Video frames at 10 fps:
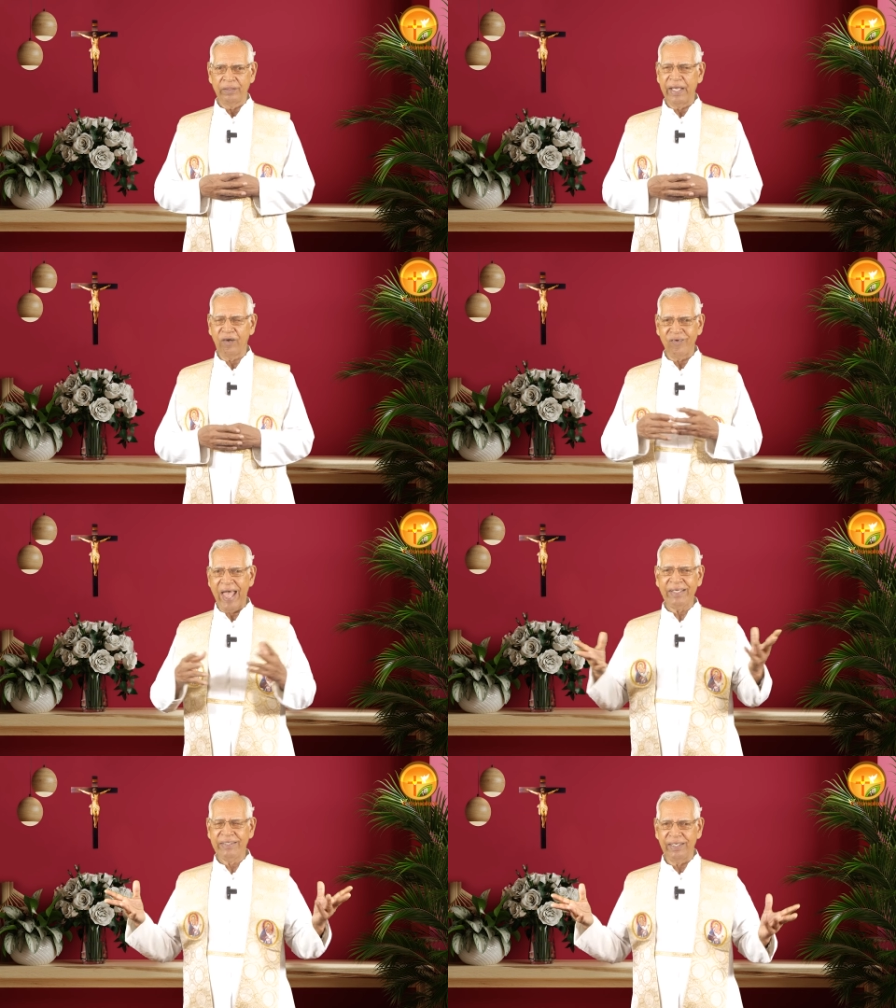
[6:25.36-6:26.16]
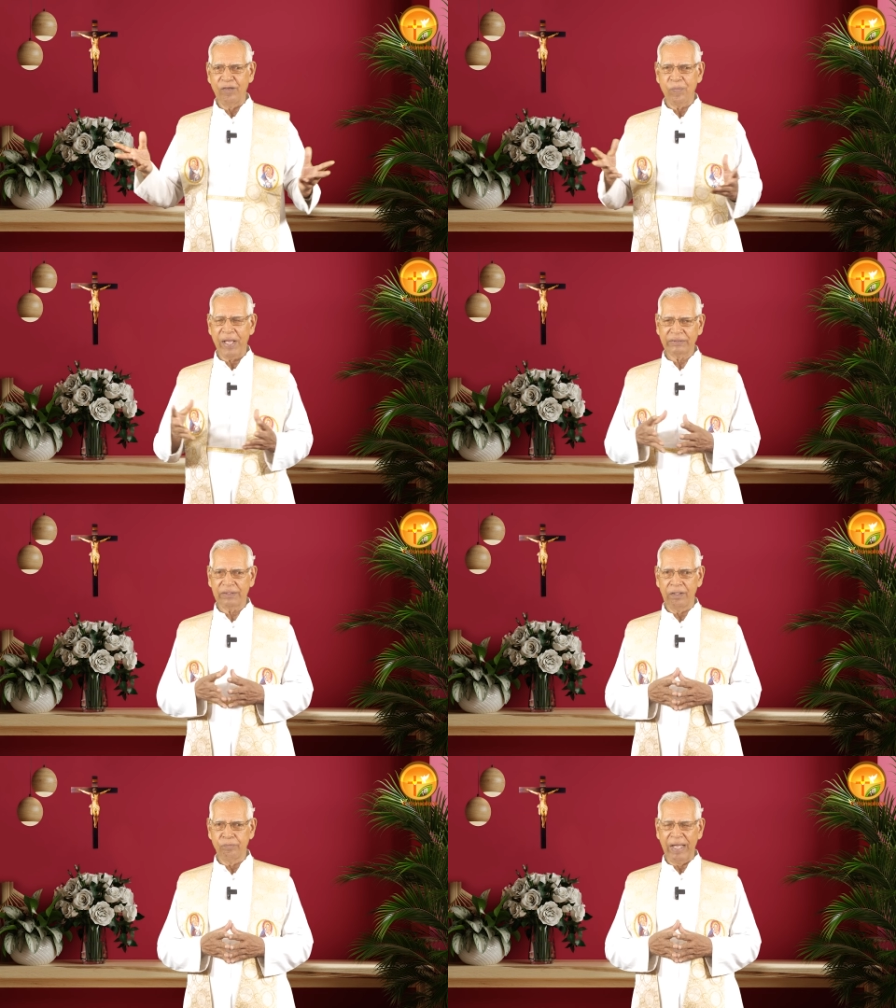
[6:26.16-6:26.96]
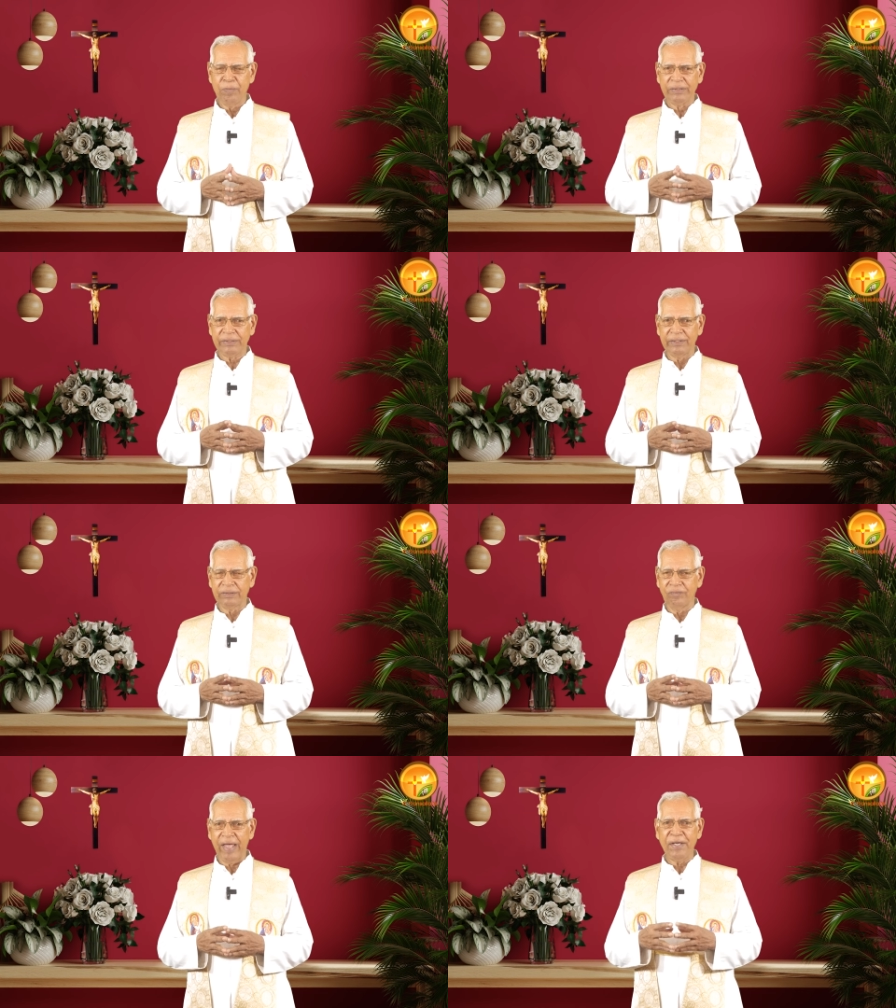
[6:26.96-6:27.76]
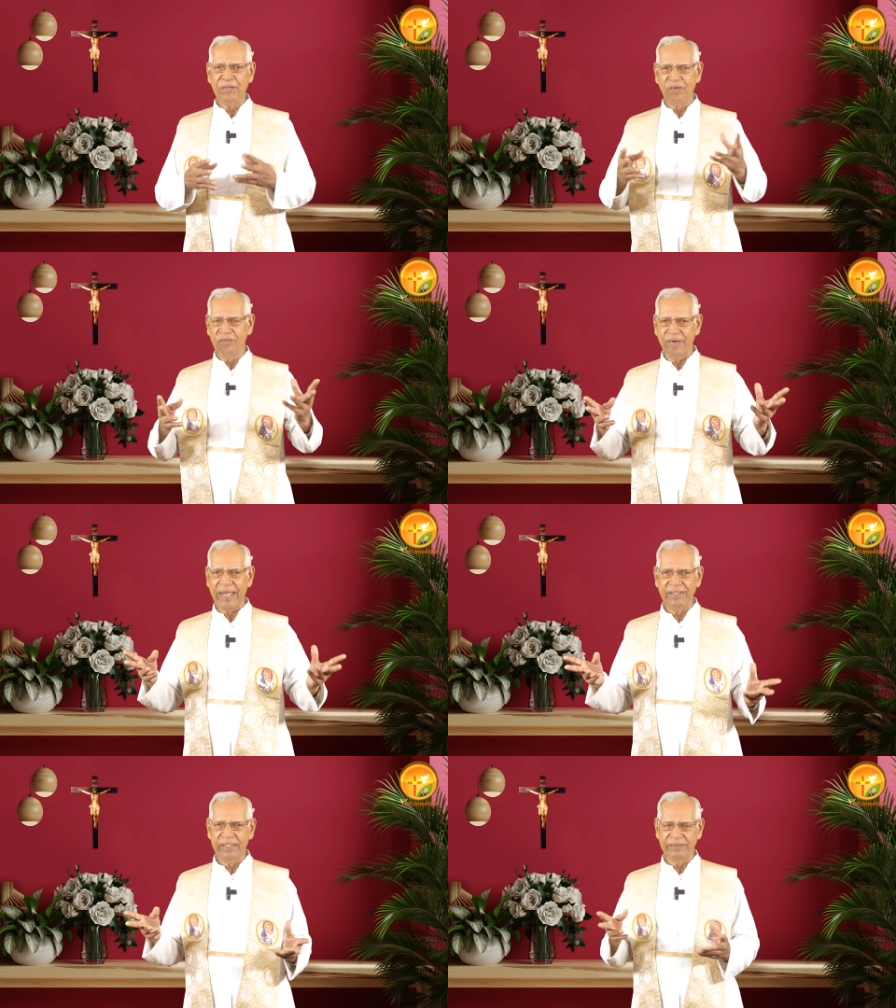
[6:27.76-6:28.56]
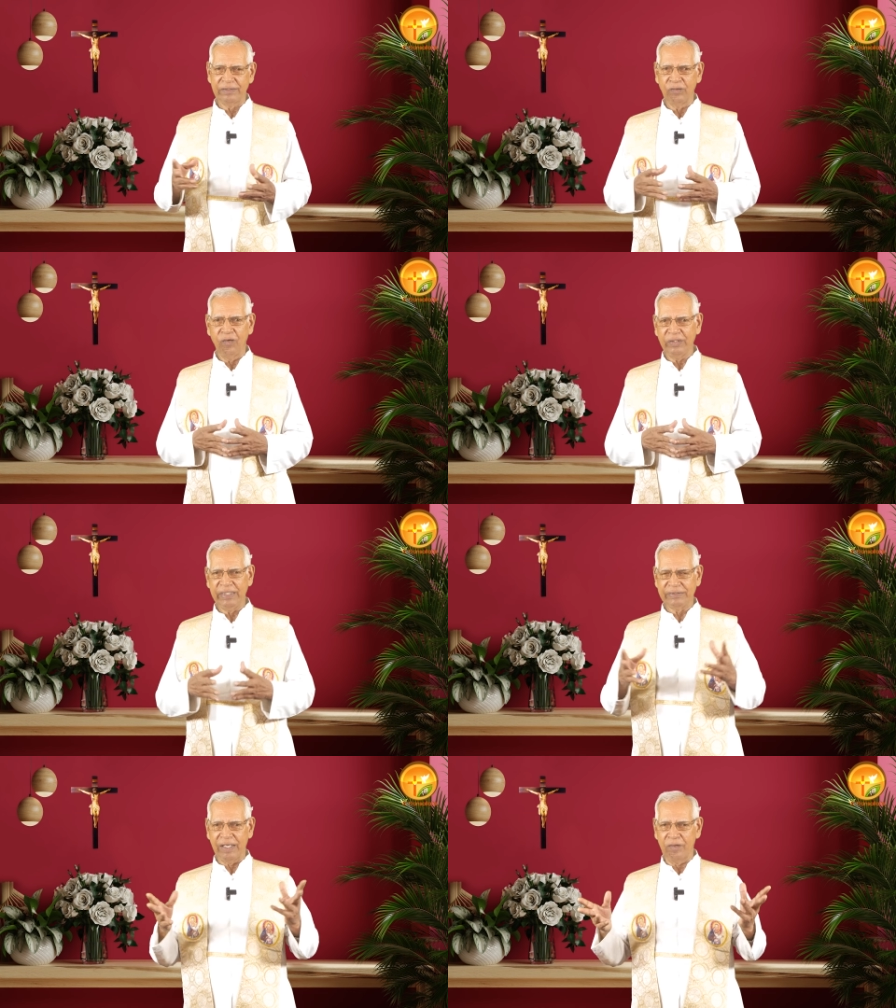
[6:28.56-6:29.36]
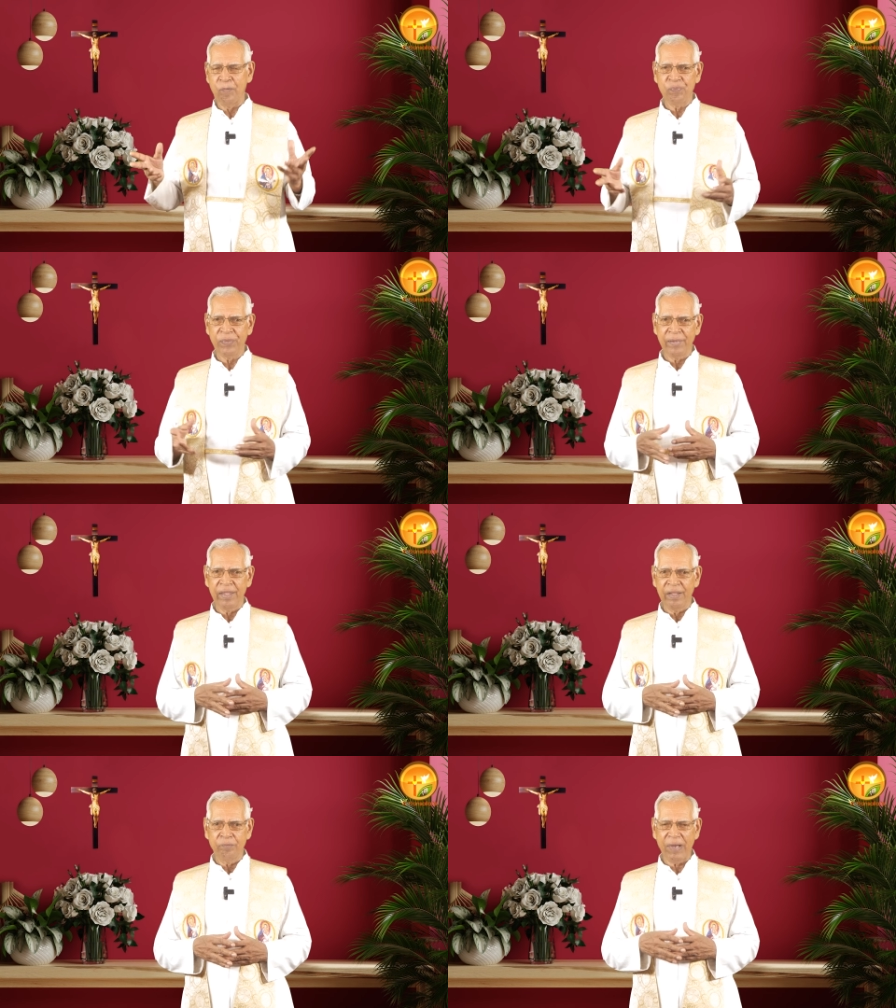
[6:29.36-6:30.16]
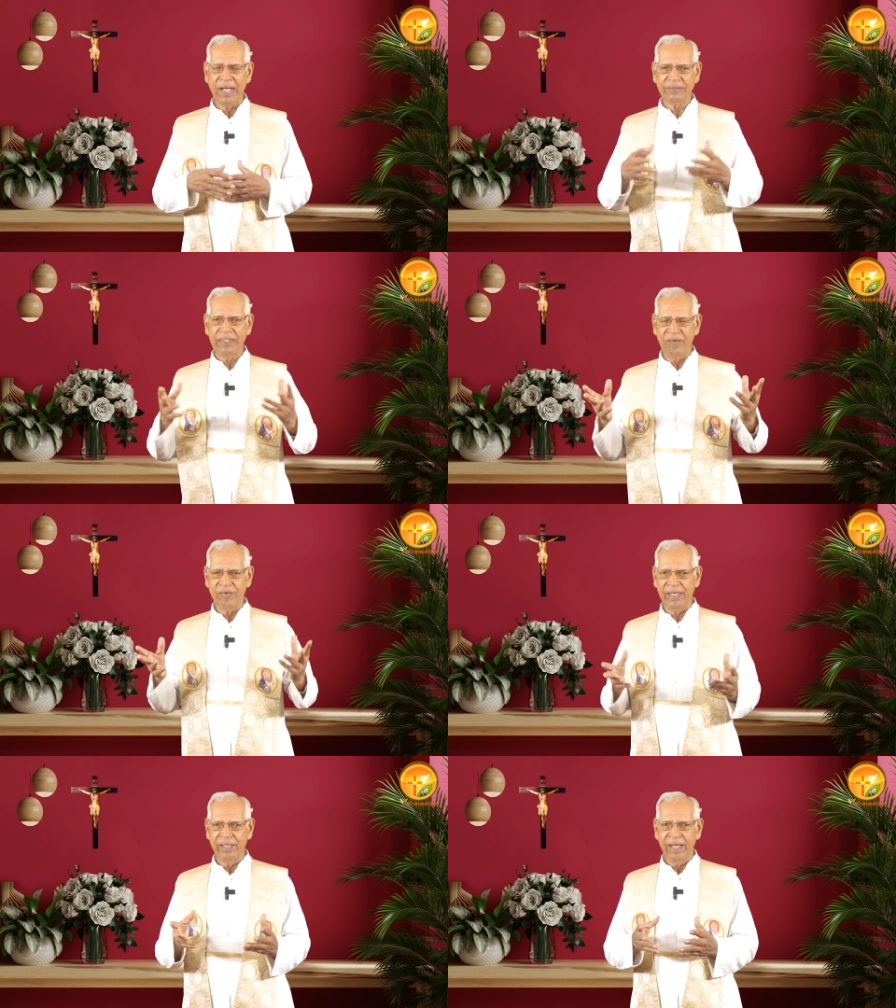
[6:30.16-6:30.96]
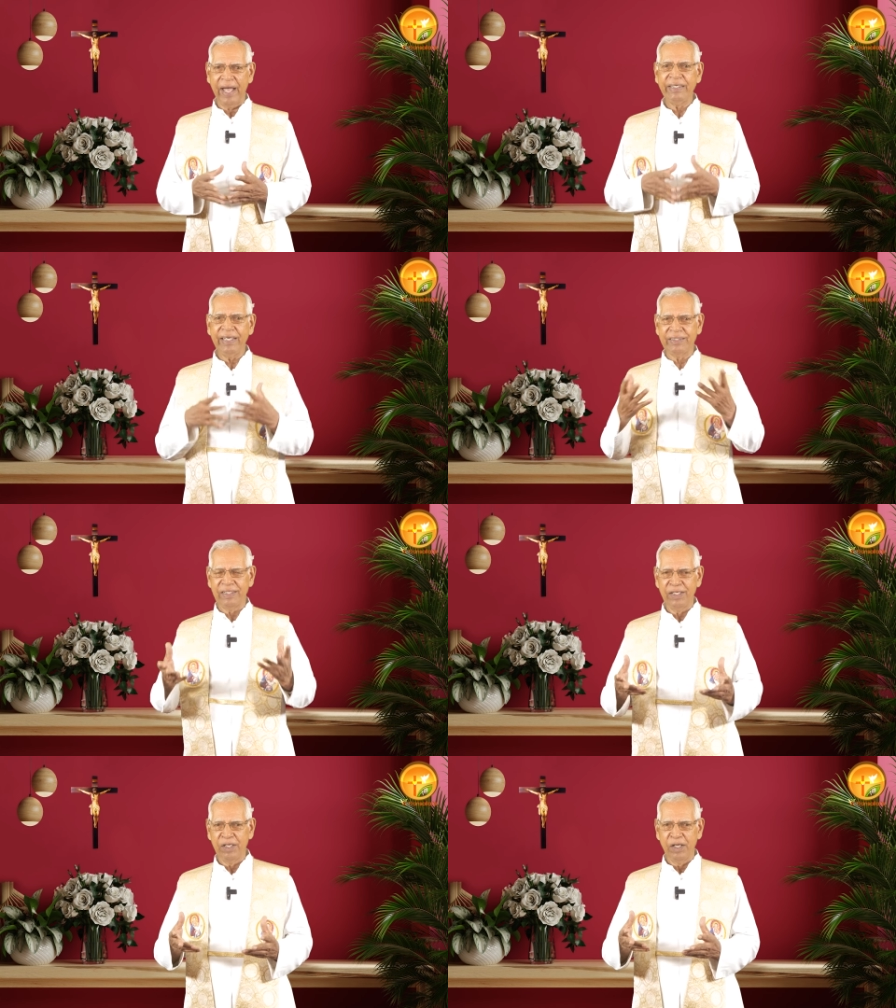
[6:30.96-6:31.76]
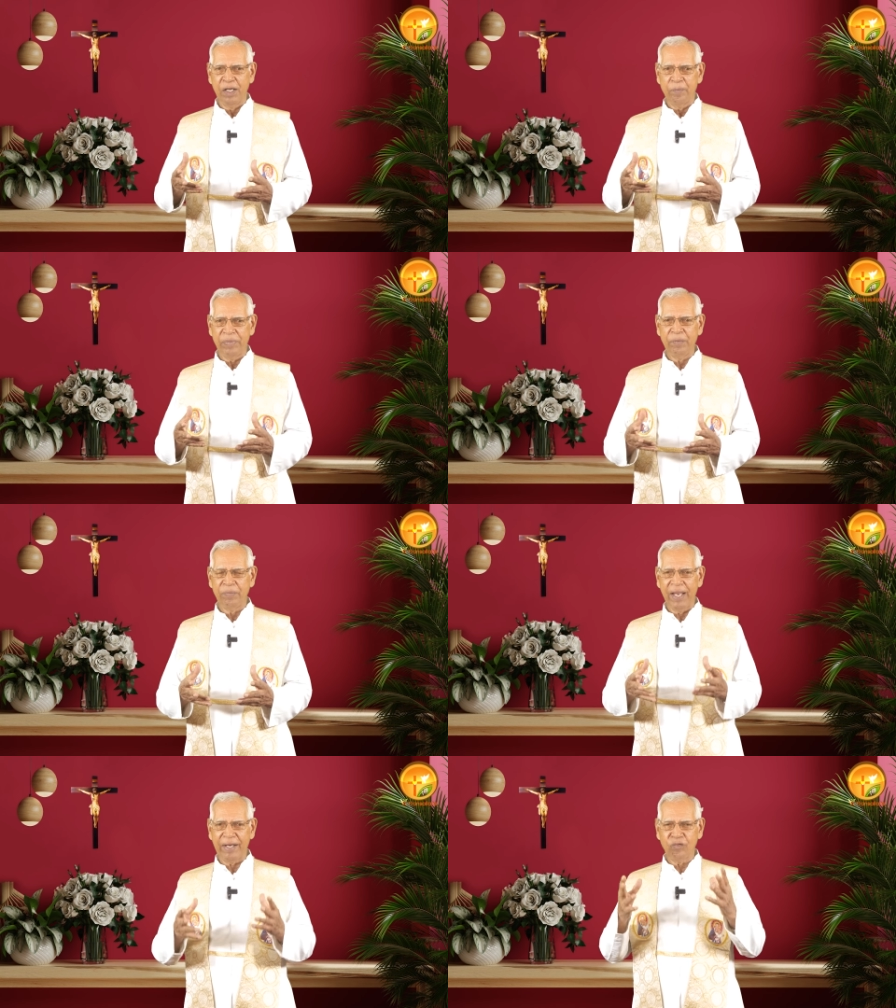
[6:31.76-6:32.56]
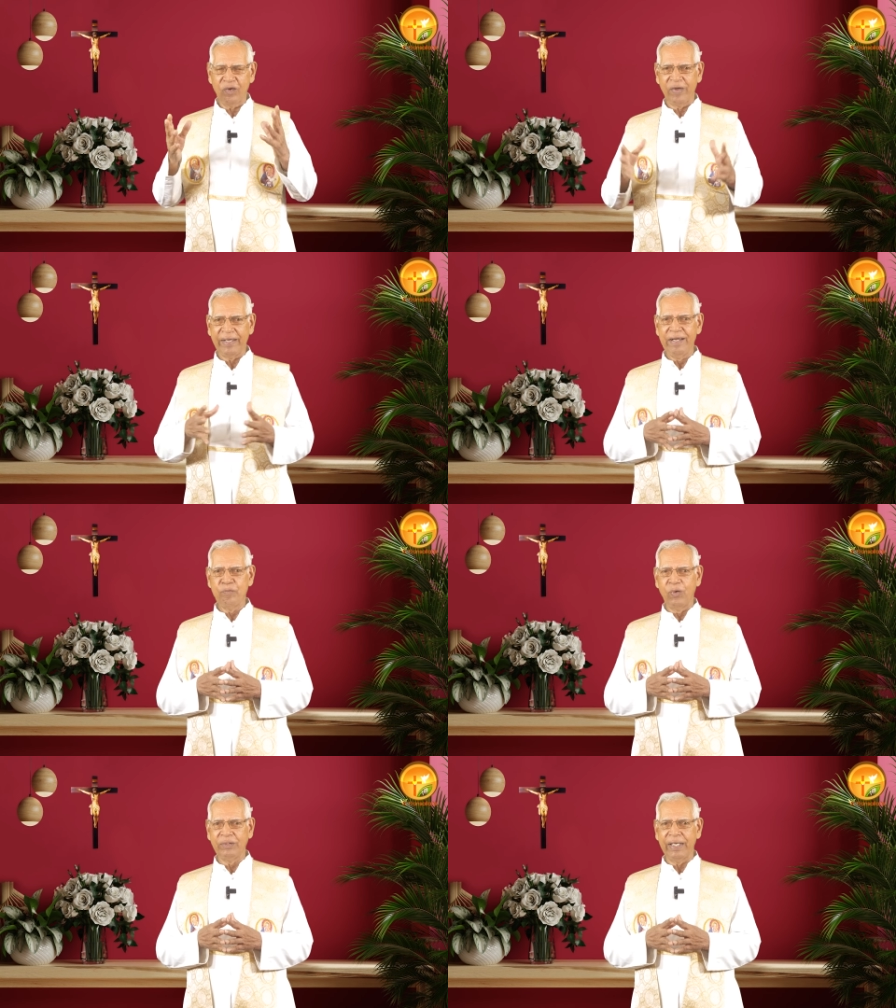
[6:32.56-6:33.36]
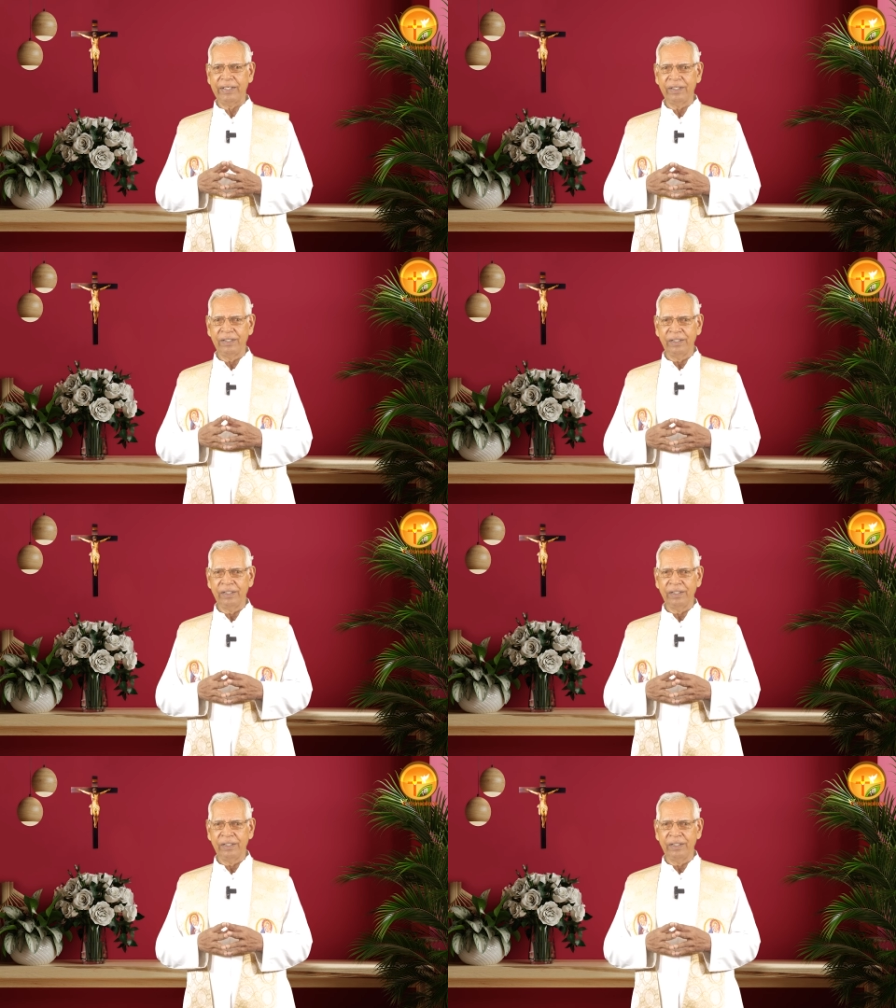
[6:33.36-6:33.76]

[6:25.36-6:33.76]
They are vanity, as the Bible says, vanity of vanities. All these are passing away. And yet, people are not worried about that.